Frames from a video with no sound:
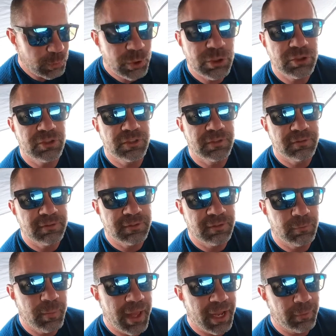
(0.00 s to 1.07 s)
push
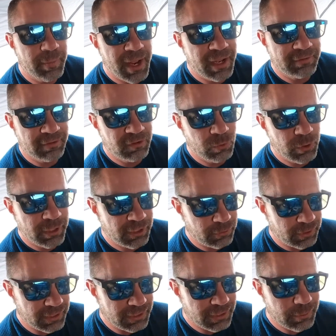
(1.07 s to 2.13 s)
this bag past its
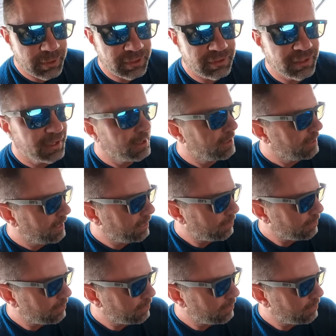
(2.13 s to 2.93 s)
20-degree limit. I